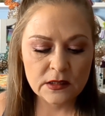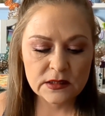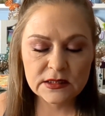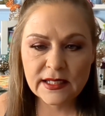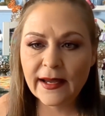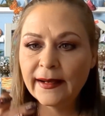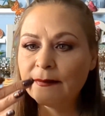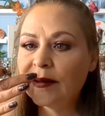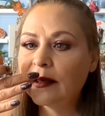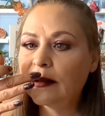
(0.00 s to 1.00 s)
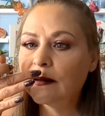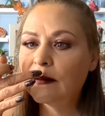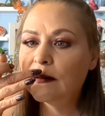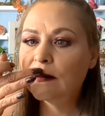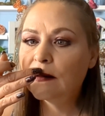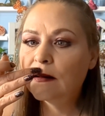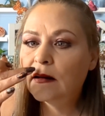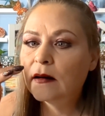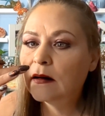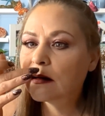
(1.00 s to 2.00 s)
A tiny bit
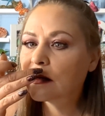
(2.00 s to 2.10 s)
on